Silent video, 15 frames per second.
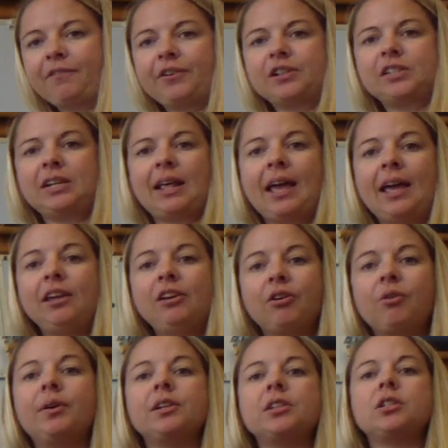for today. You're
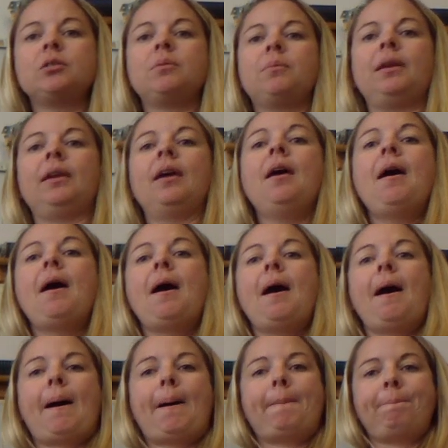going to be
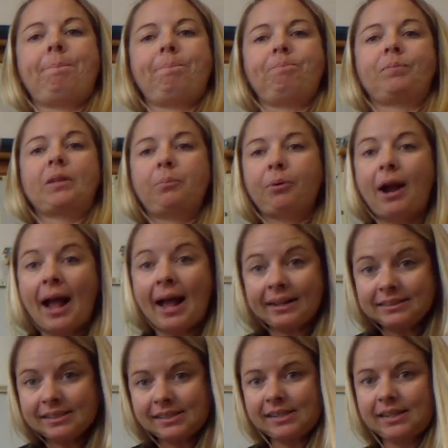
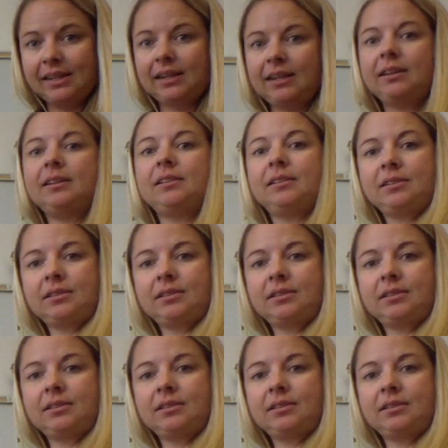practicing